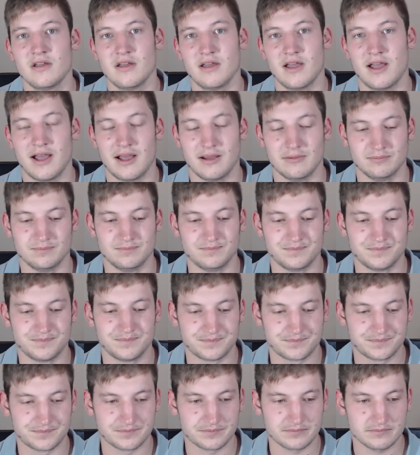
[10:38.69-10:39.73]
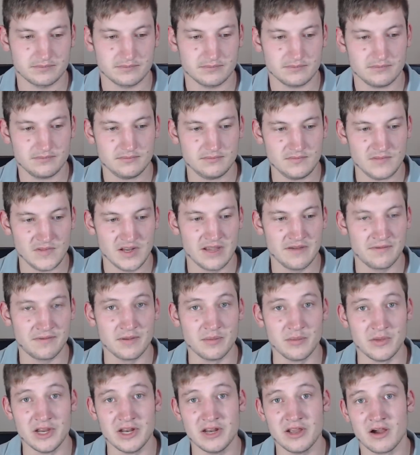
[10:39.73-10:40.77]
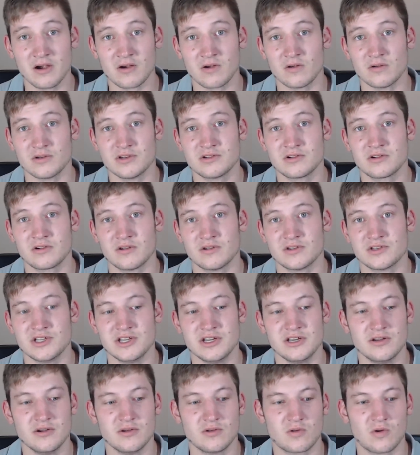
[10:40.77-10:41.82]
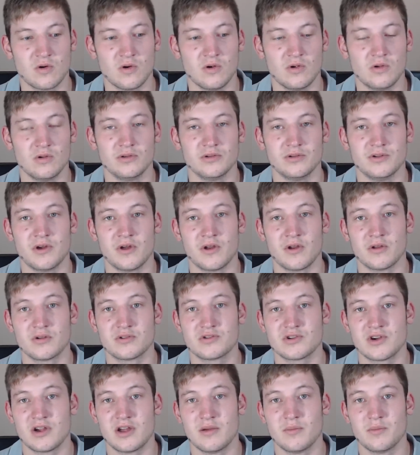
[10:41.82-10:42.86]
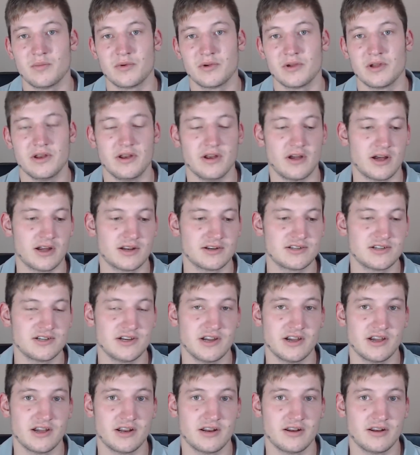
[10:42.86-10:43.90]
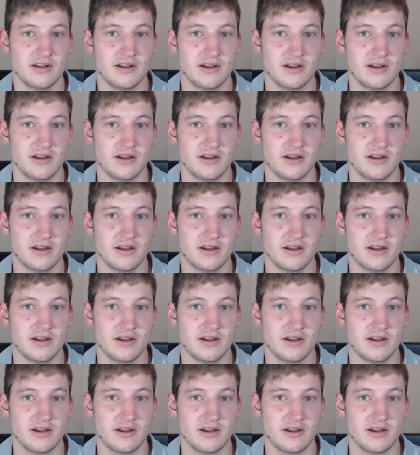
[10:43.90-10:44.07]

Um, if the media continue call Donald Trump a Nazi and